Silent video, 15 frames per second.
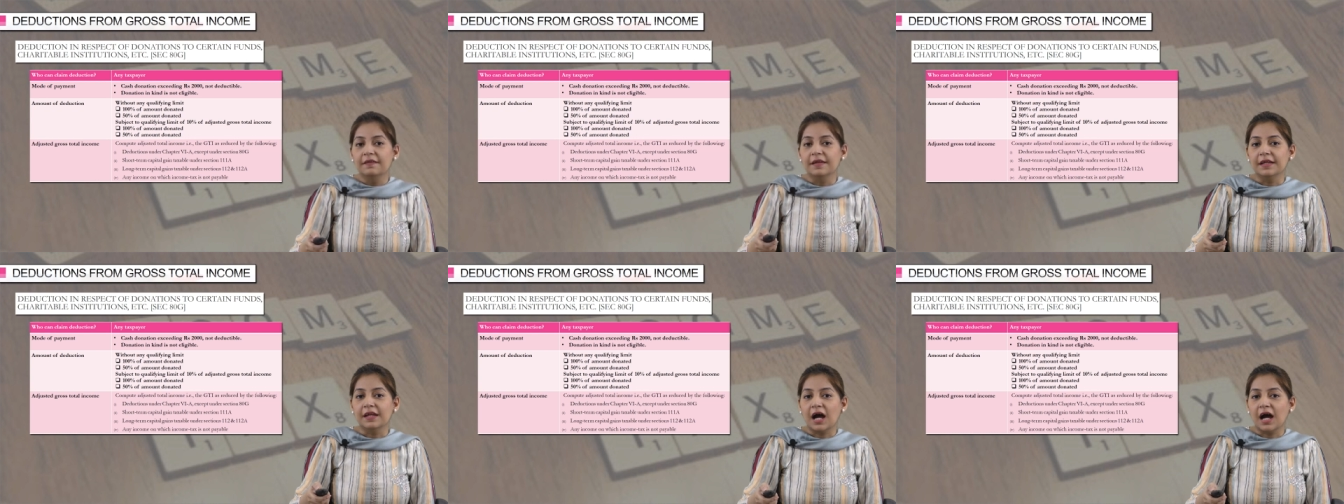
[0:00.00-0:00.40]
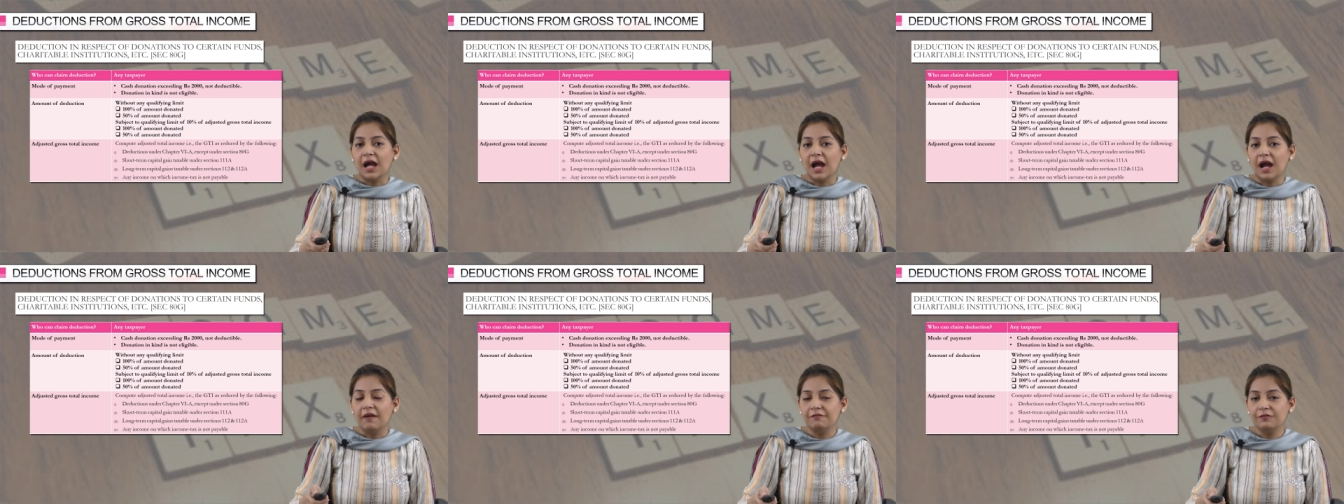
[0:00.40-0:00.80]
then I
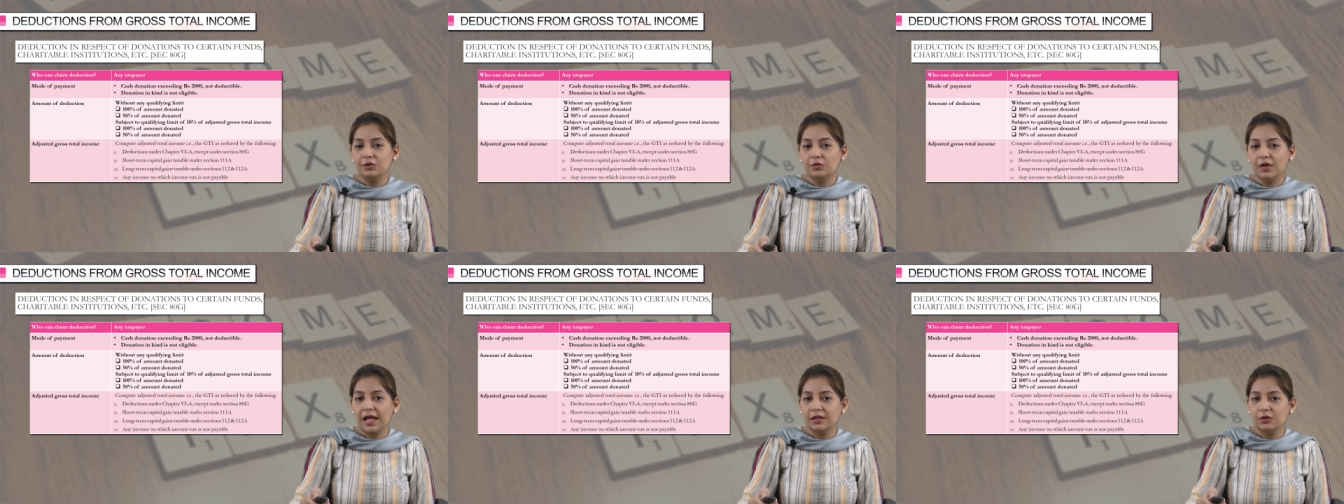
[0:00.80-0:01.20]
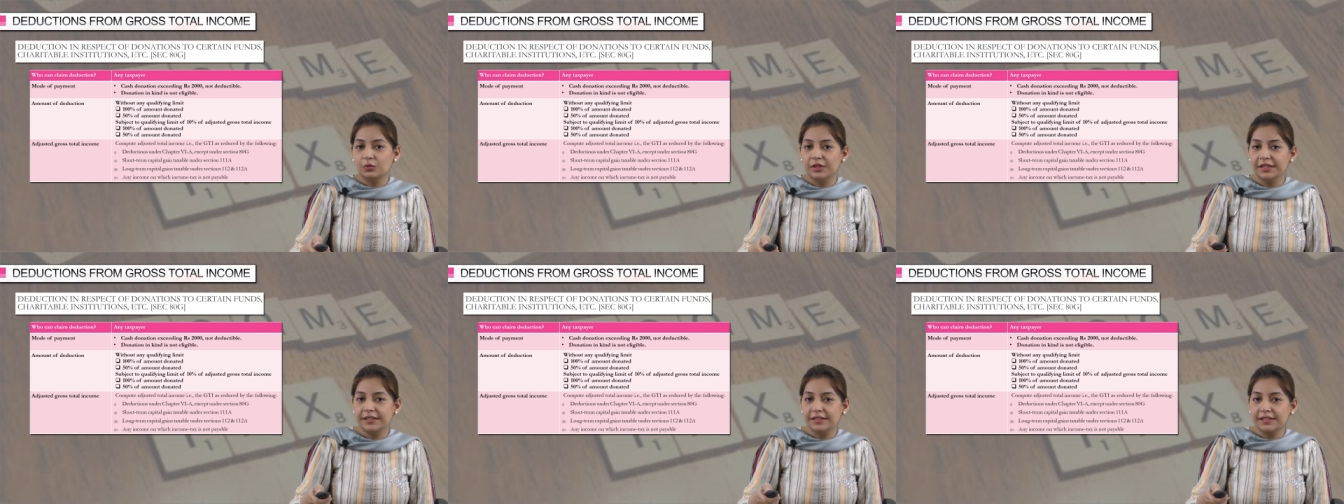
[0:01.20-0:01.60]
have to
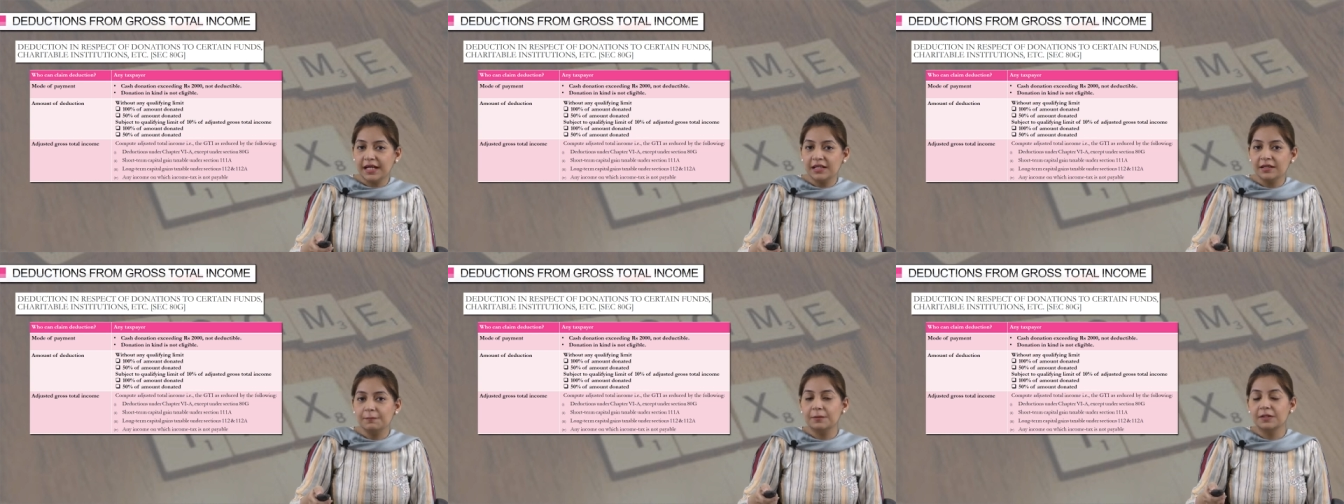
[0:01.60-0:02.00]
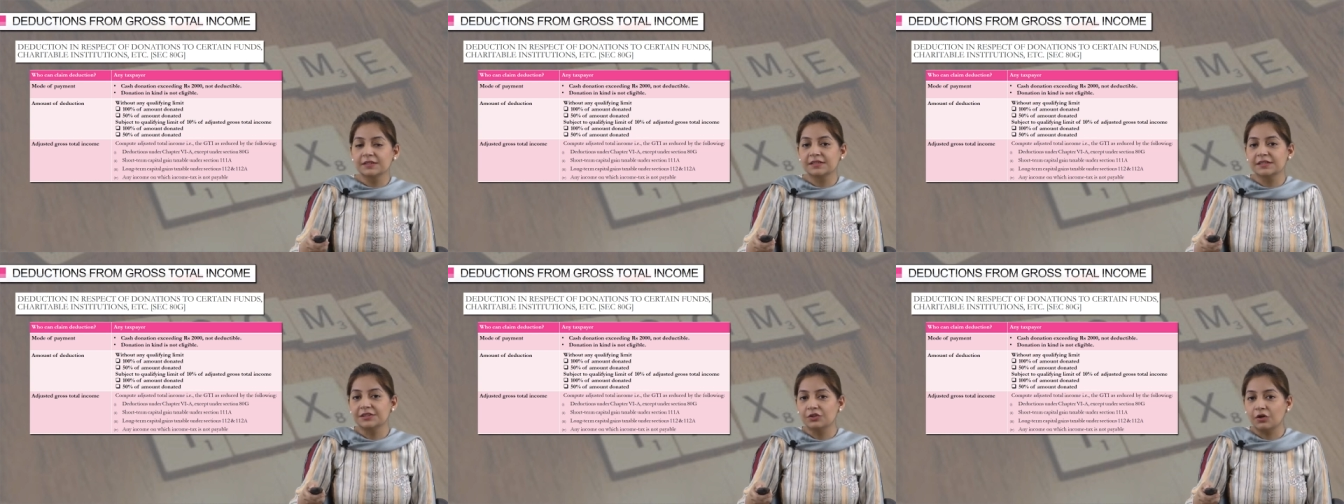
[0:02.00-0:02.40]
calculate 10
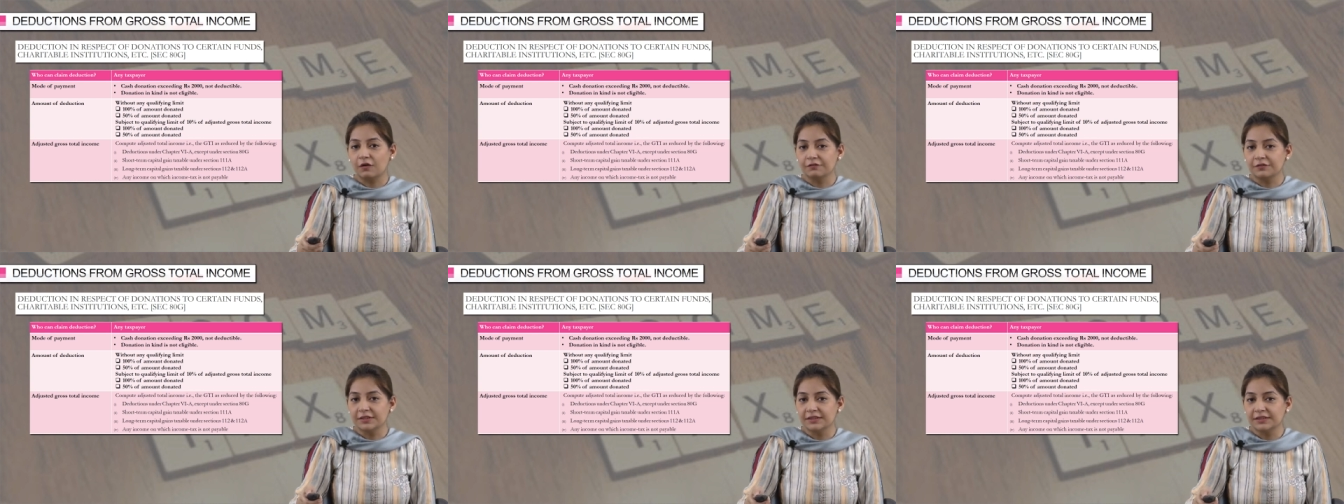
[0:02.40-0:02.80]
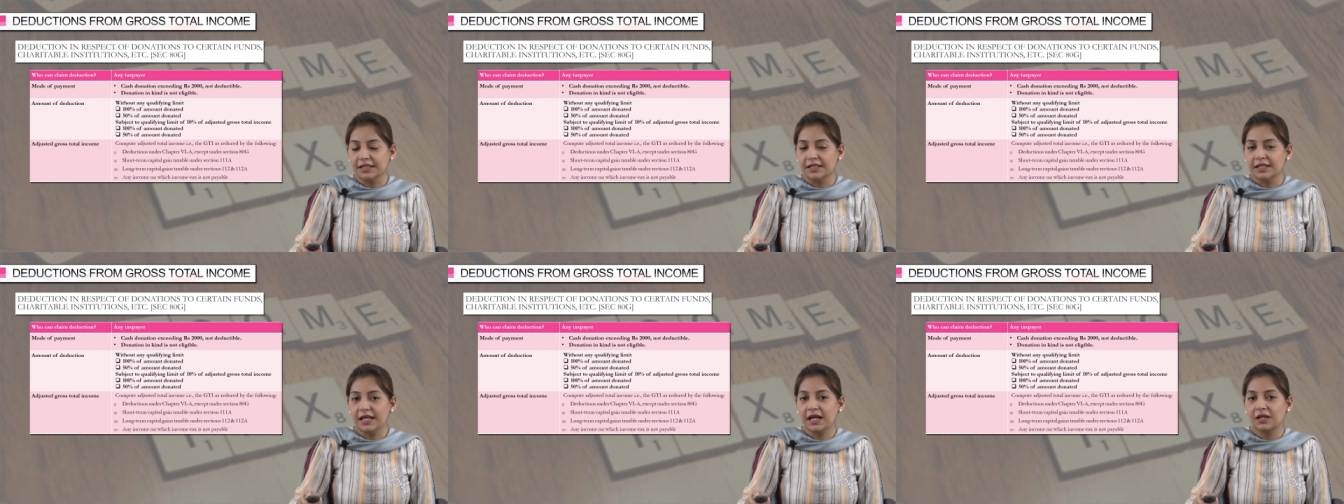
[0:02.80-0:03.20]
percent of this
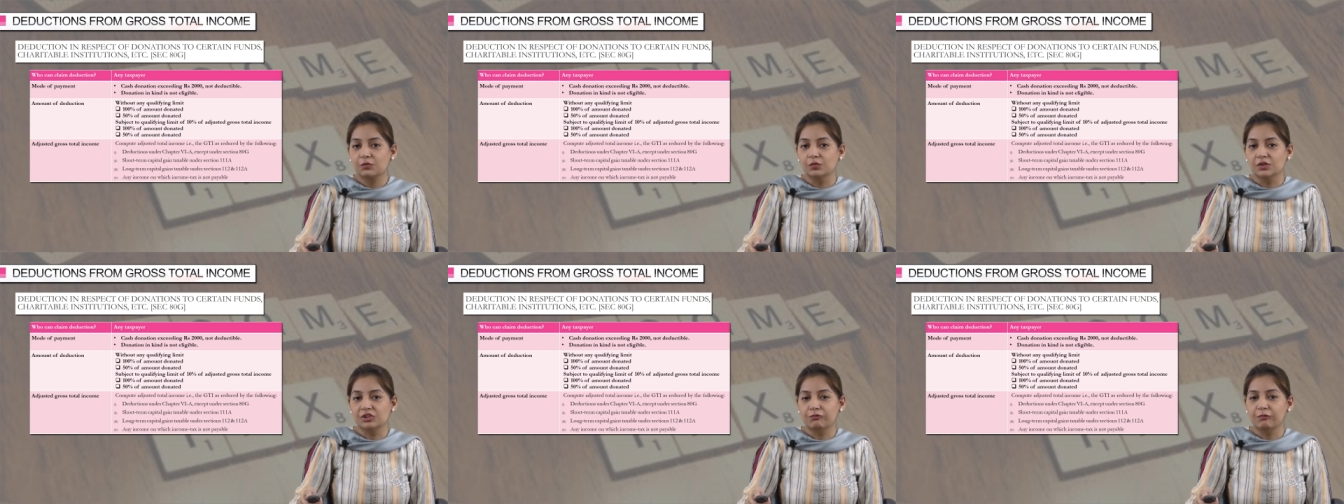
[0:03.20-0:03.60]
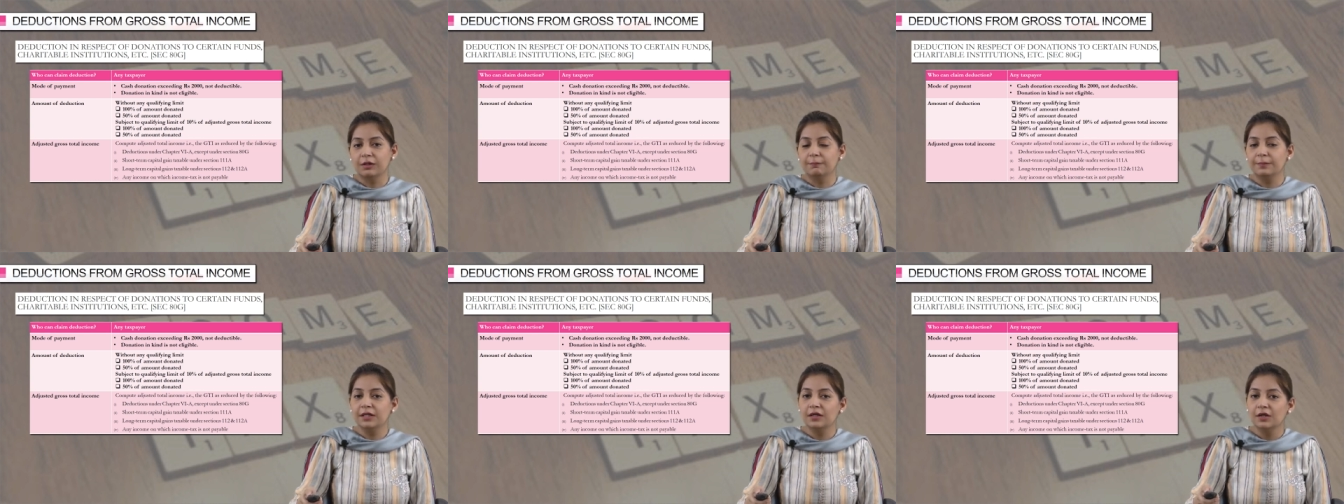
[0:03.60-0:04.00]
10 lakh which
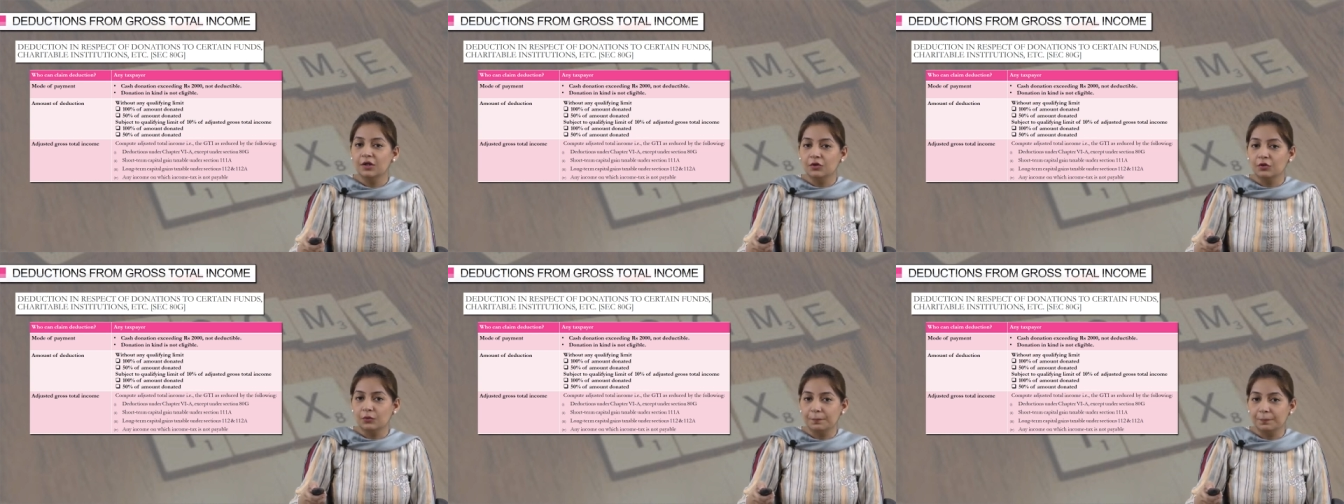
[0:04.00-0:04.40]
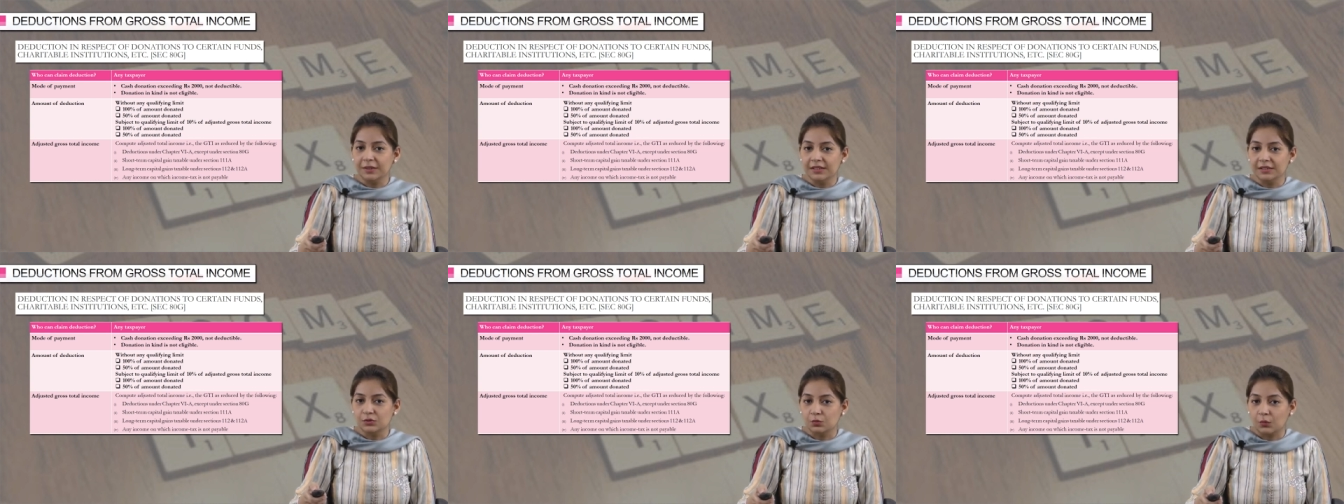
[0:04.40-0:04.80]
will be
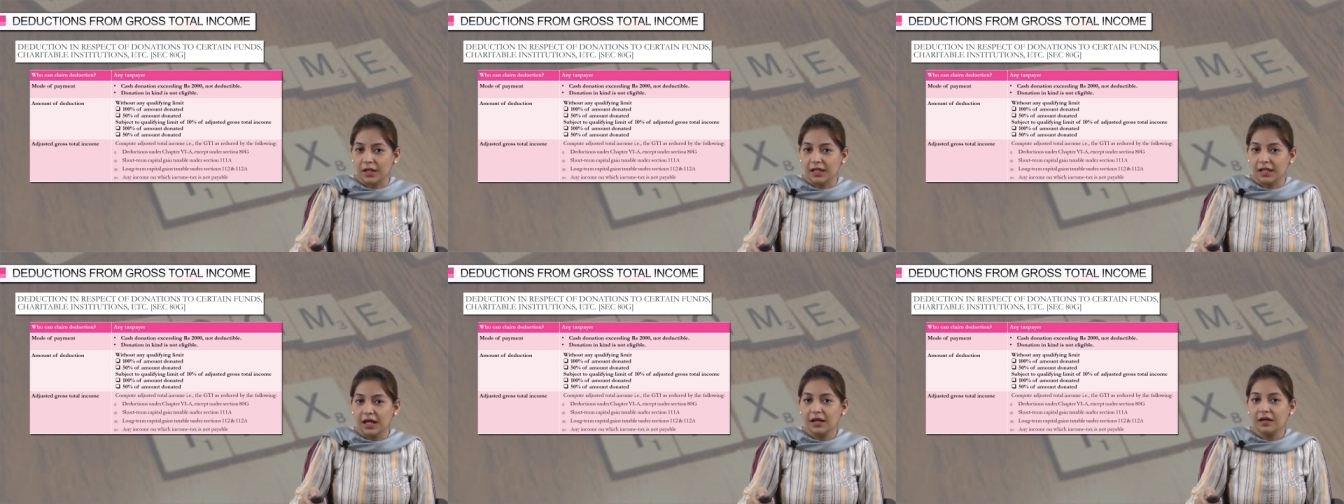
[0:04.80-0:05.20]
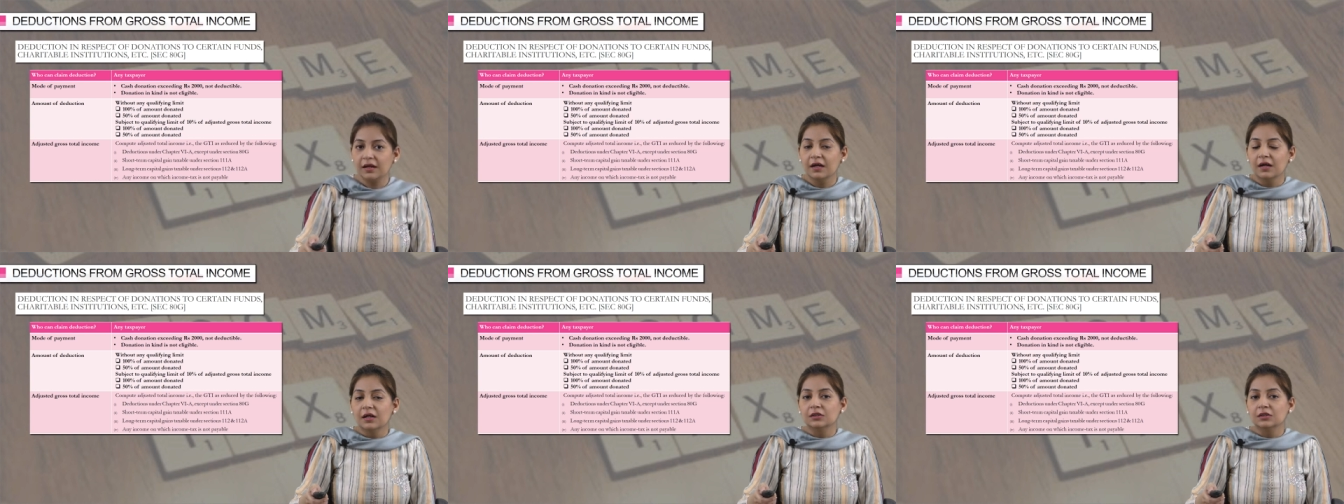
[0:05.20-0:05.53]
rupees 1 lakh